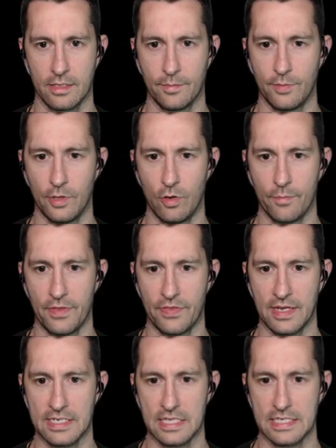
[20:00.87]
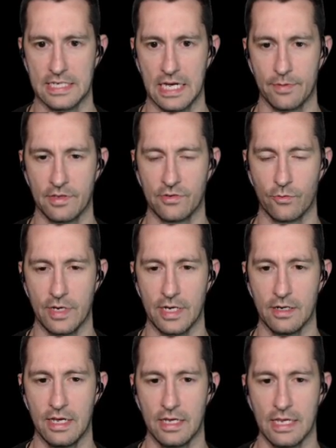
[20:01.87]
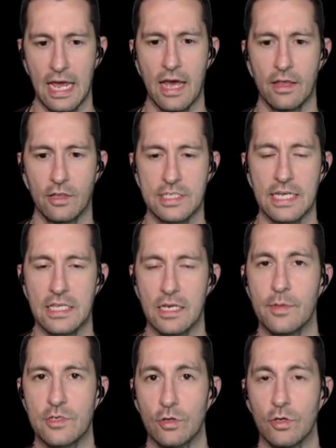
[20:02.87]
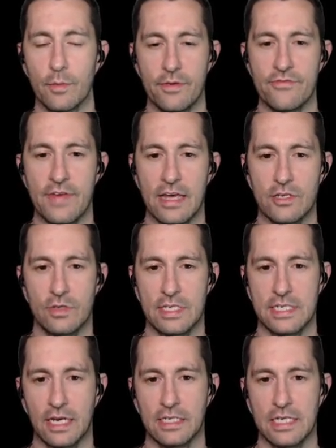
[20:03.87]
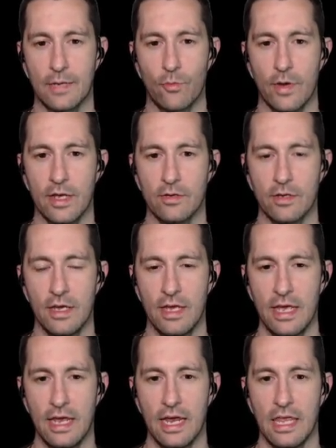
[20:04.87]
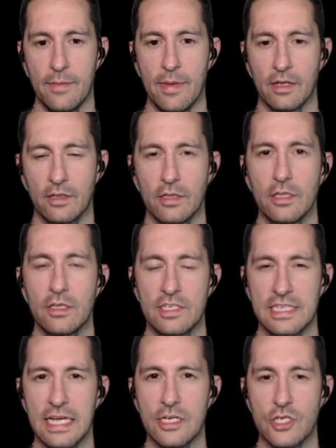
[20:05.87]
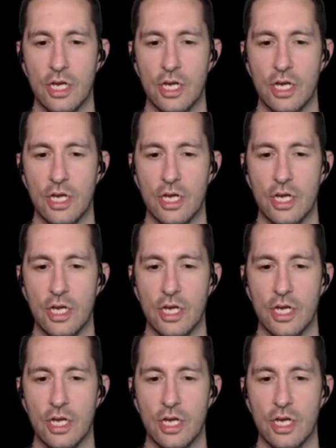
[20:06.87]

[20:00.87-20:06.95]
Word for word: to blow up the things at the top of the screen. Yeah, it looks like the enemies are a little bit faster the second time around, and they made a slight